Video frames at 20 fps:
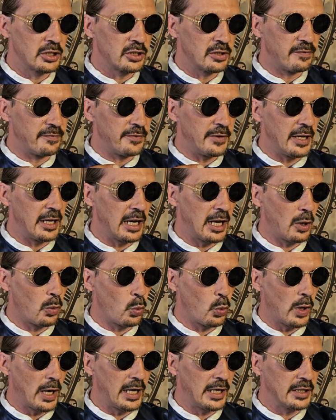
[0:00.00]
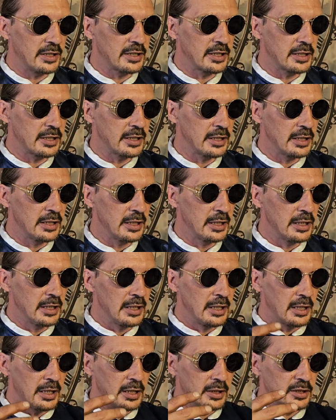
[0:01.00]
to feel our weight
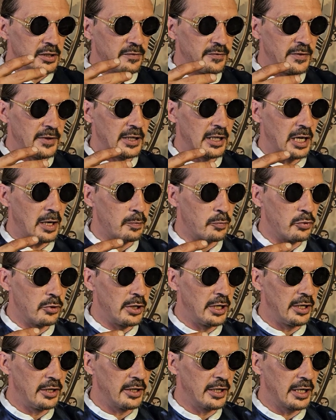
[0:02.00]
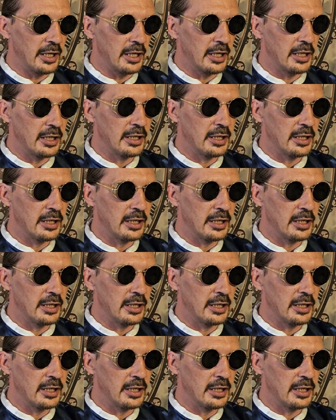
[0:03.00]
and to feel our breathing,